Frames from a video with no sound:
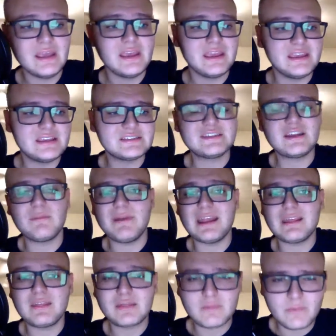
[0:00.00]
He is now
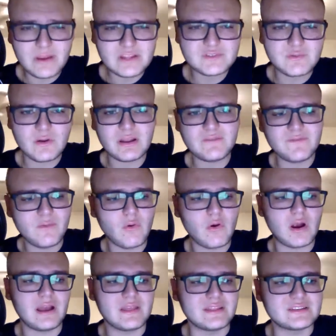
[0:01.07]
batting
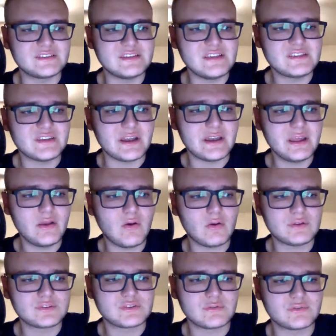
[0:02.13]
.324 on the season, and he
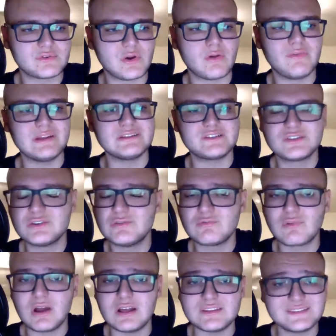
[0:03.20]
also drove in 2
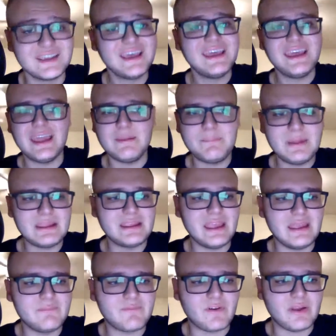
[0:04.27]
runs. A big
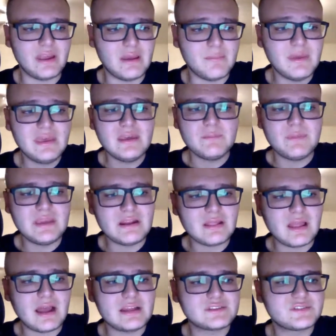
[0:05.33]
game for him. Pete
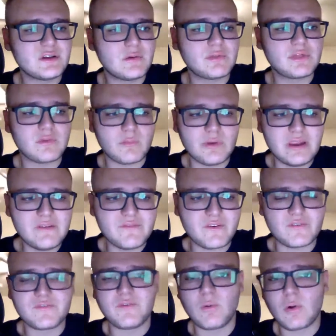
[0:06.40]
Alonso, 3 for
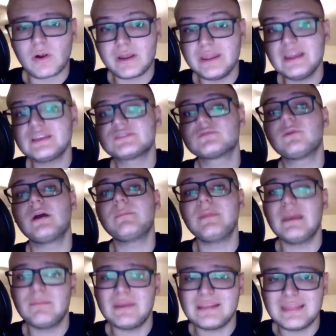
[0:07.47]
4. He is who I'm
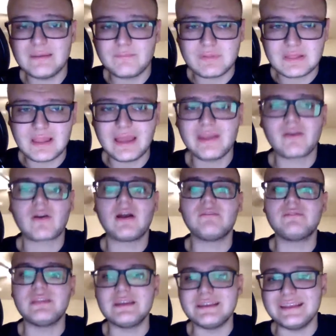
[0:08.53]
naming the player of
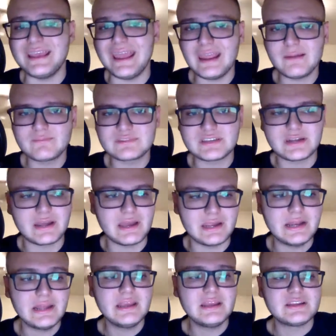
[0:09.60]
the game tonight.
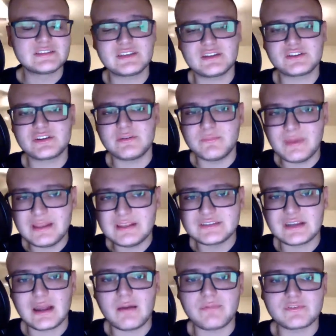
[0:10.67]
Such an
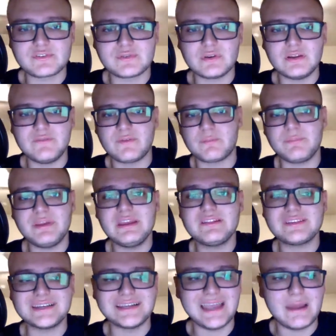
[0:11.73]
amazing opportunity for Pete
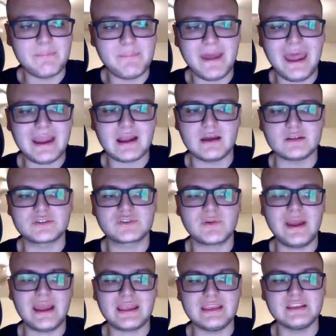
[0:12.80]
to get back on
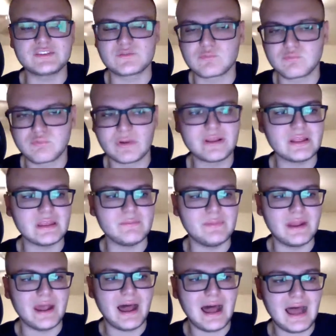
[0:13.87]
track. He has really
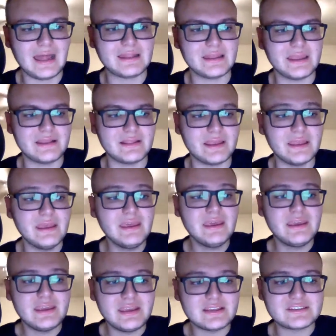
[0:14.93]
been hot lately.
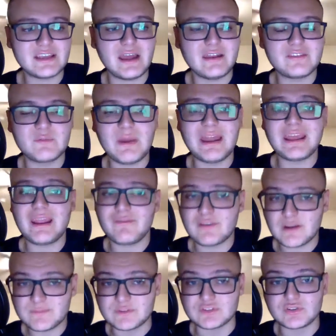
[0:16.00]
He has gotten his batting average
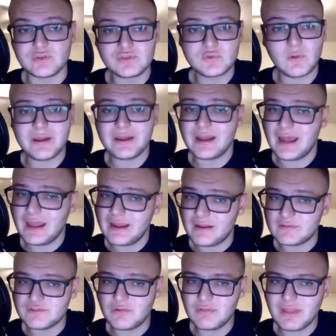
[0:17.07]
up to .229. Now,
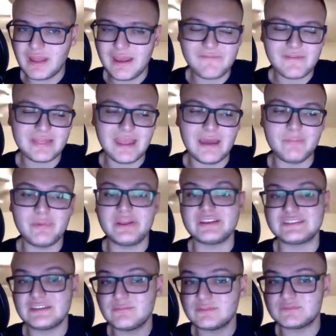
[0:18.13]
don't laugh at that
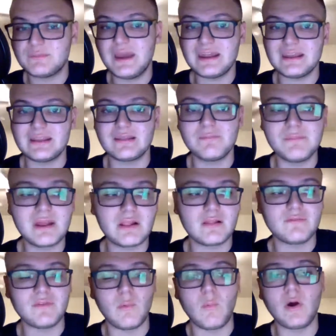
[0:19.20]
because he was batting in the middle
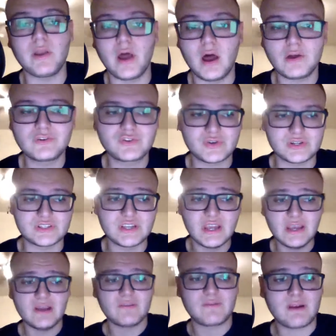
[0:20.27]
of the 100s
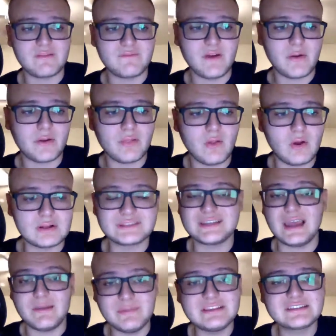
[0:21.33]
for a very long
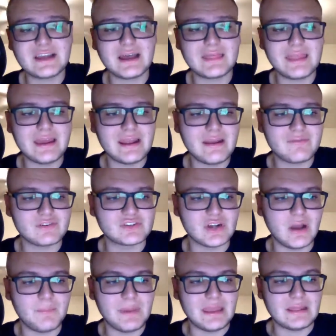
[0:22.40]
time. He's gotten that average
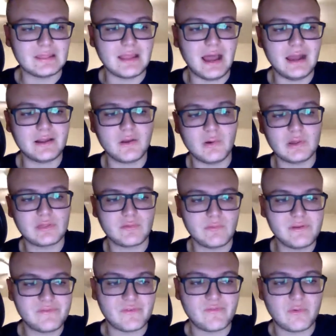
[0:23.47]
up a lot. Going
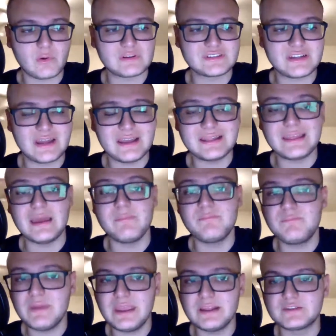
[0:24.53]
3 for 4 tonight,
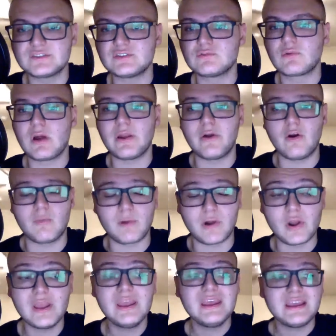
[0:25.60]
that big 2-run homer
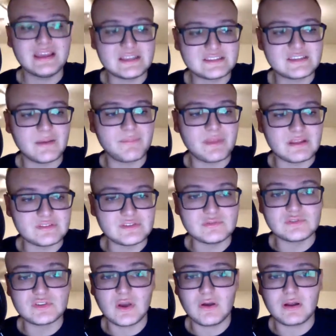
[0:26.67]
is something to
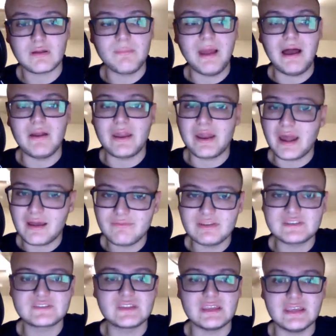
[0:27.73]
talk about. And
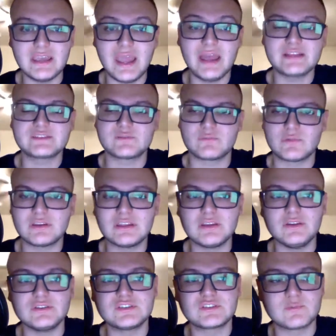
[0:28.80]
obviously, he had some really
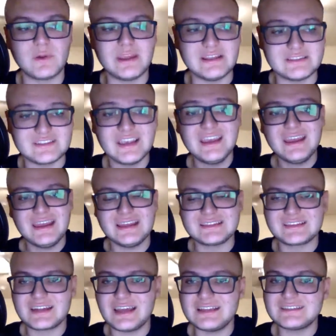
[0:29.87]
good swings in
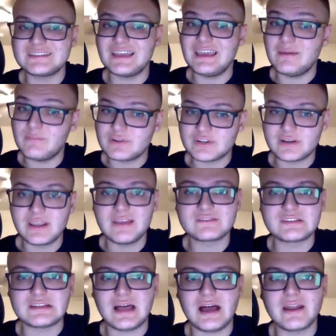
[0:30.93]
tonight's game, which gives
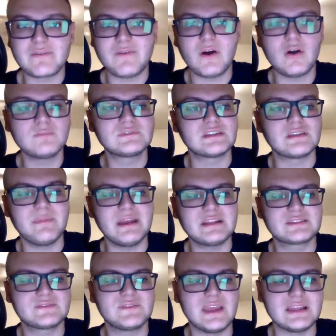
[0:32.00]
a lot of hope to the
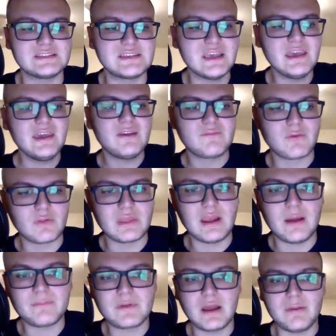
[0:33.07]
Mets fans for the
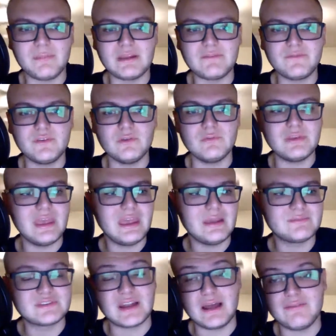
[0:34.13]
upcoming few
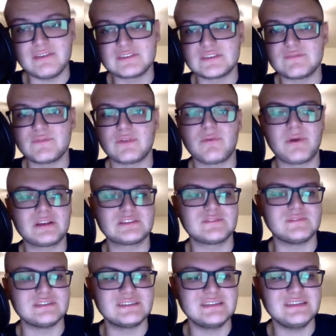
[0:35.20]
games and obviously for the rest of
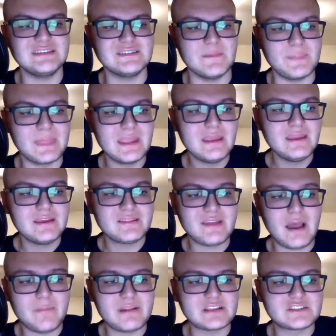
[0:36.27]
the season.
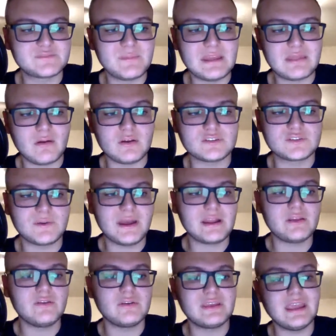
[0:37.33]
Dominic Smith also had a
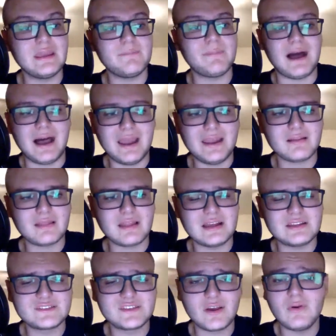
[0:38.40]
good game behind
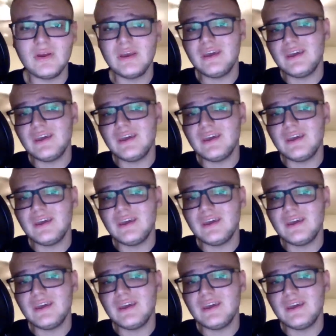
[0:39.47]
Alonso.